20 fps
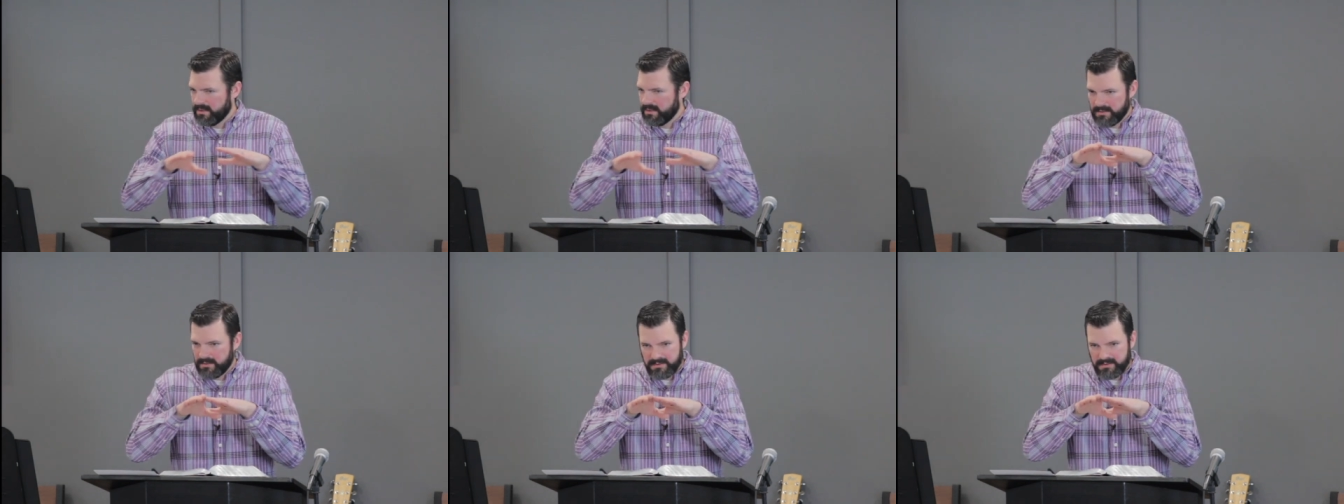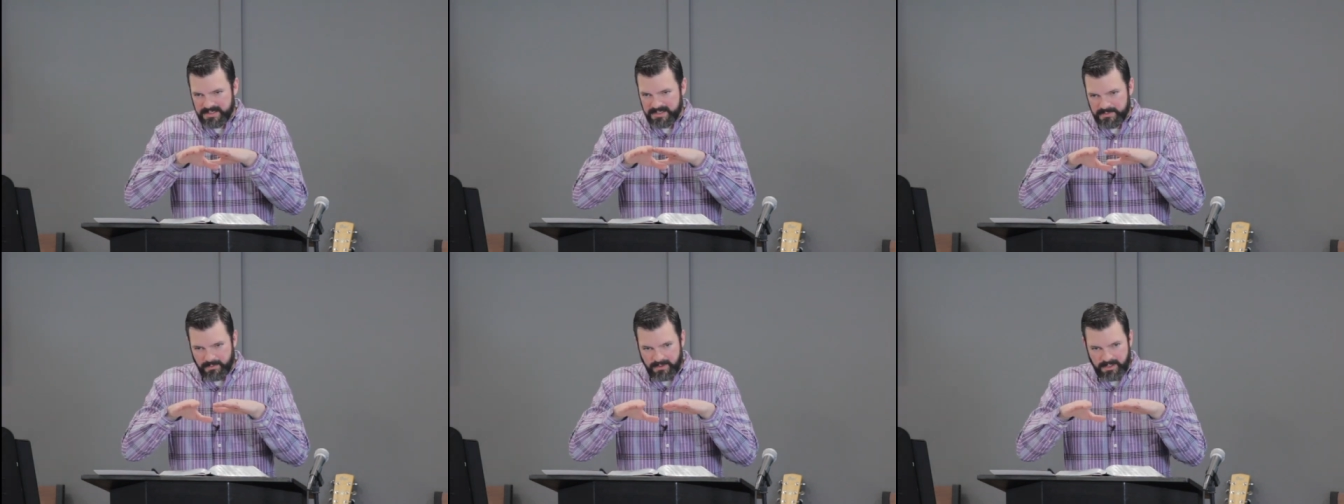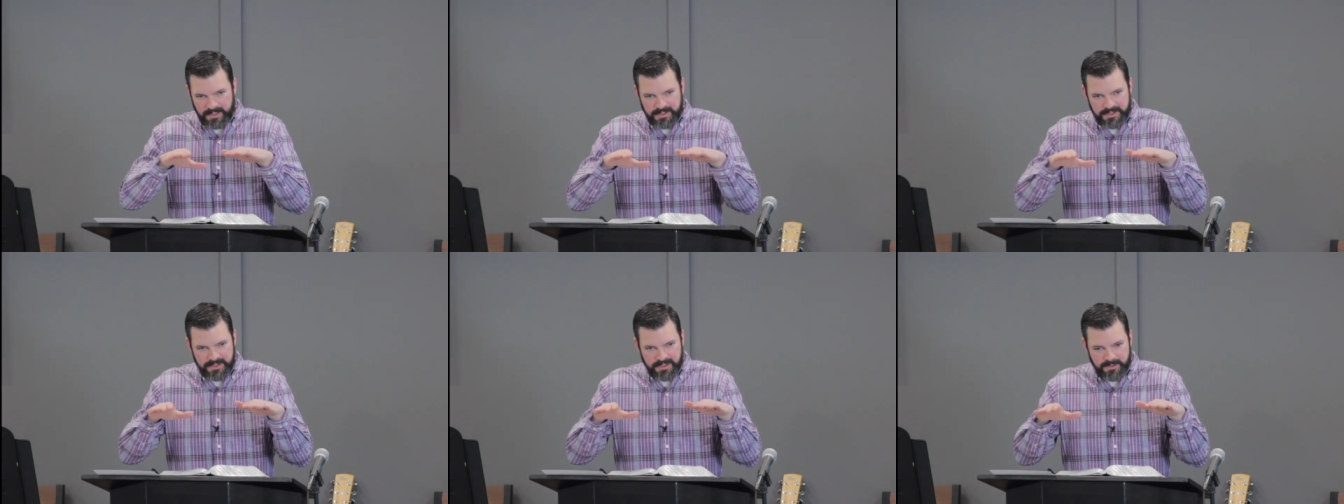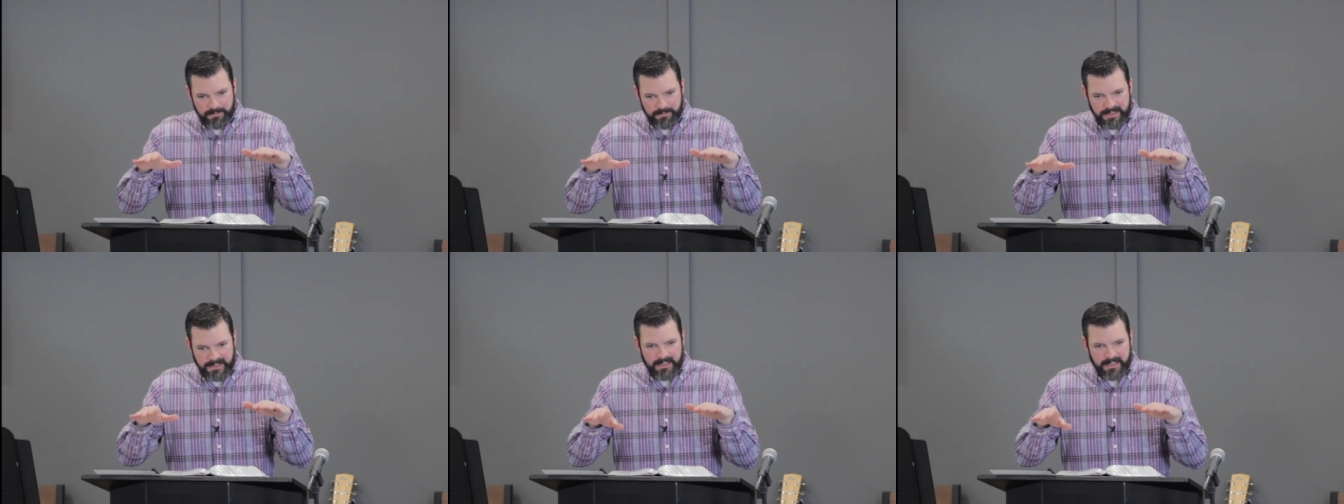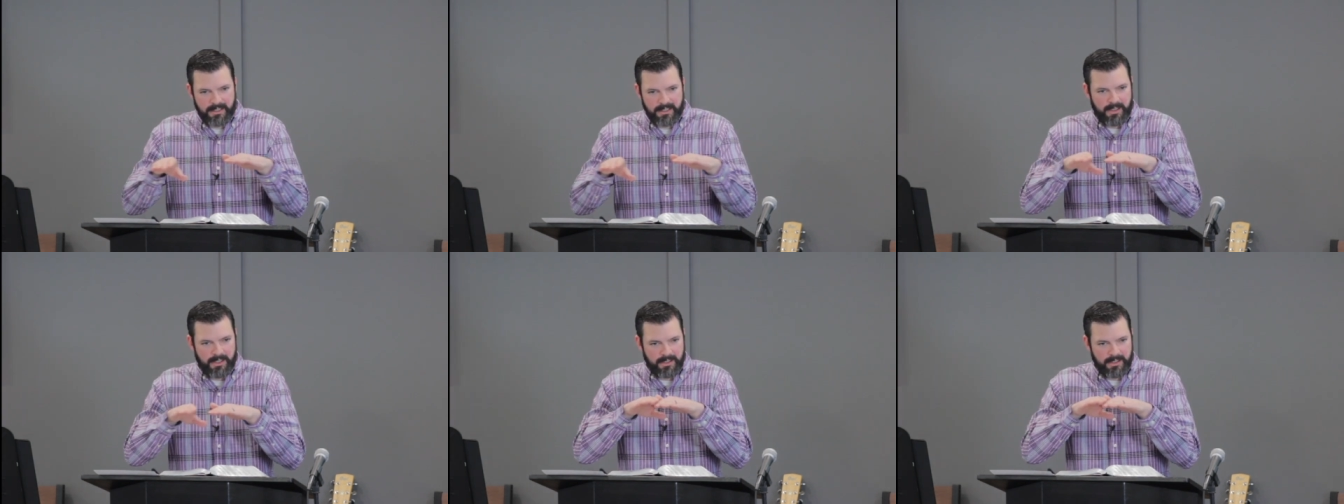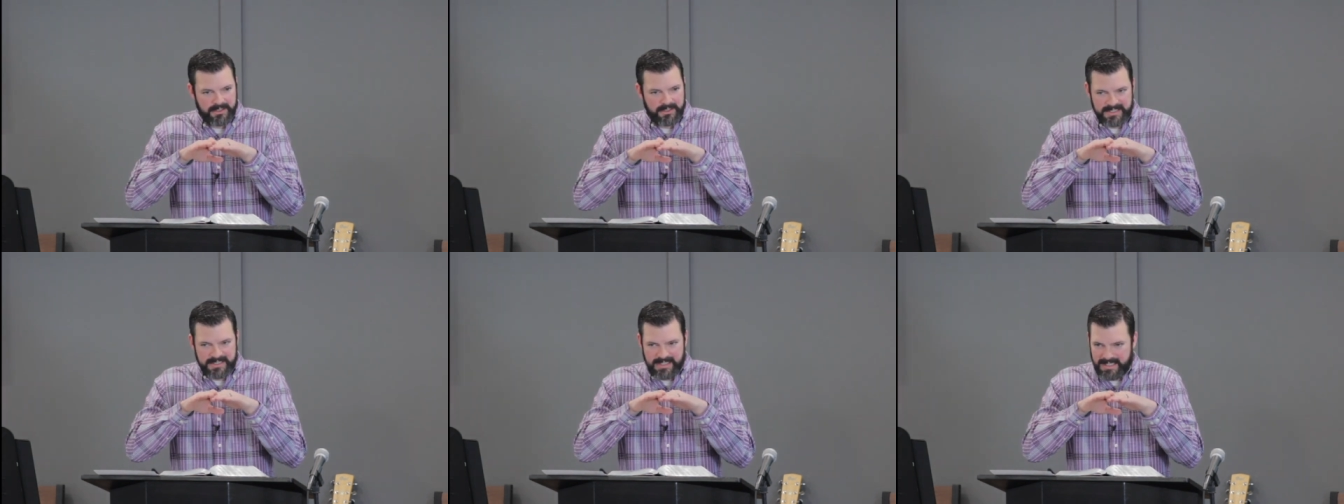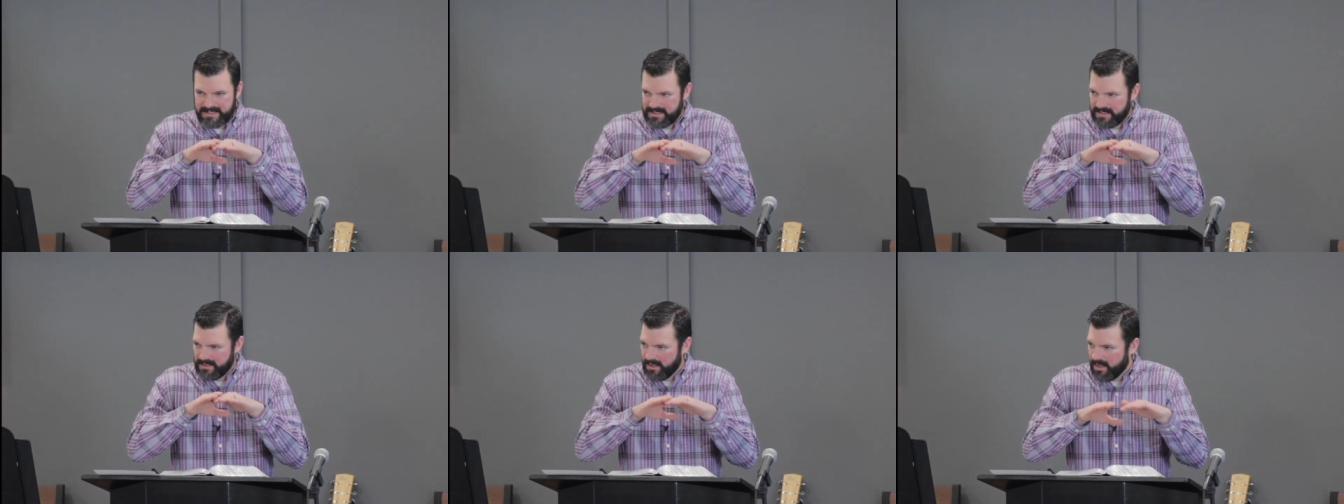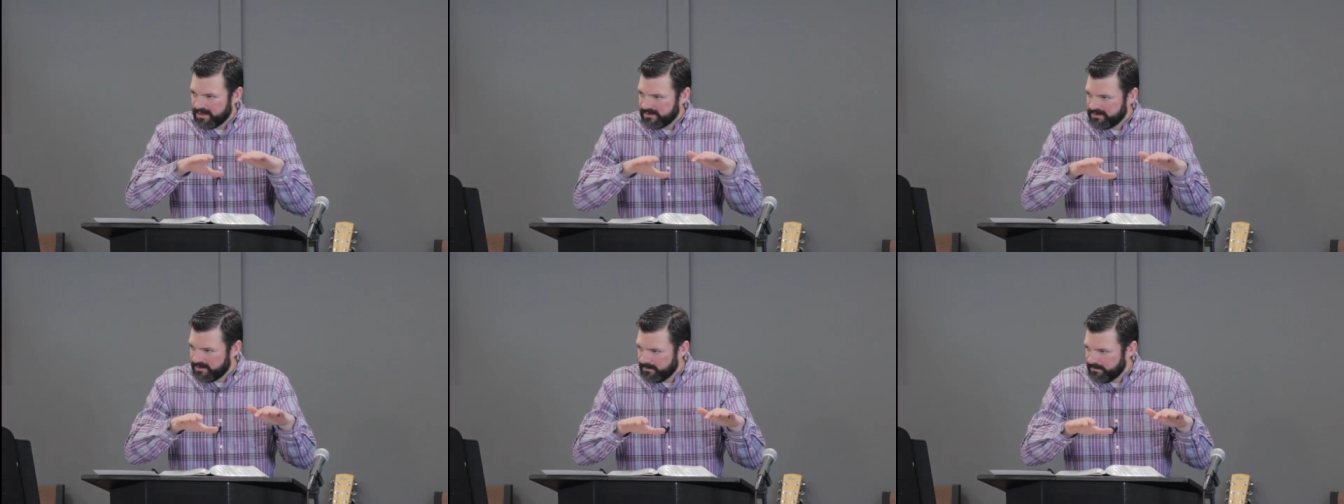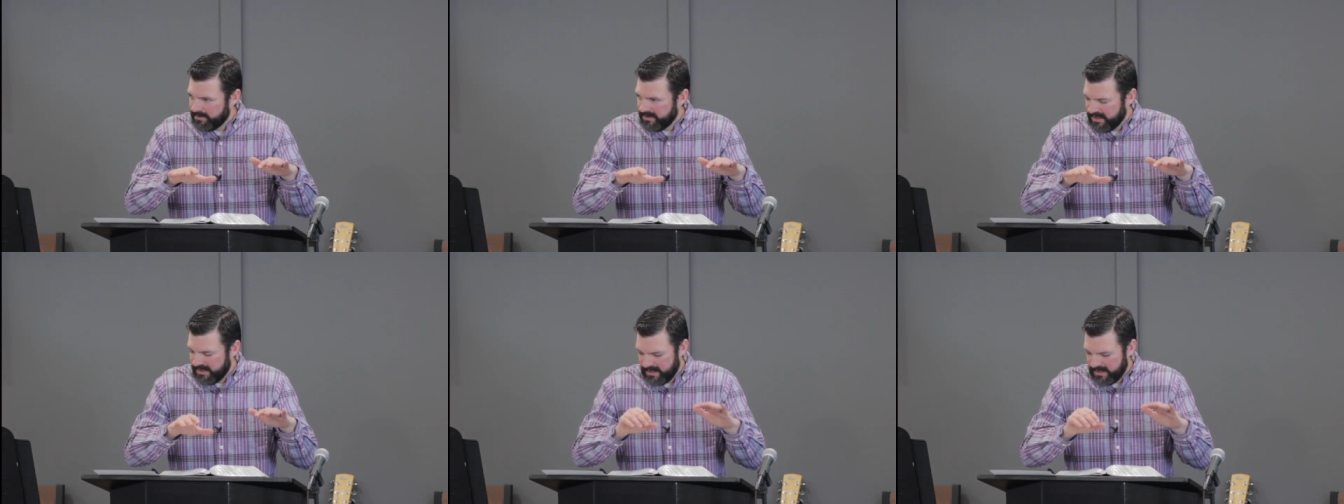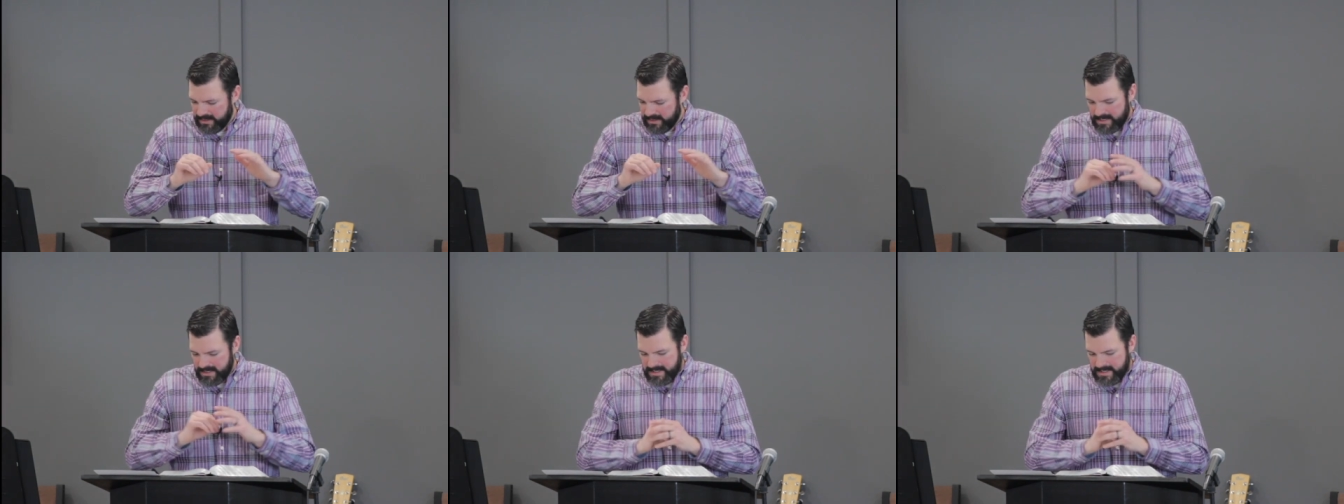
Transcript: all is where it should be, all is as it ought to be.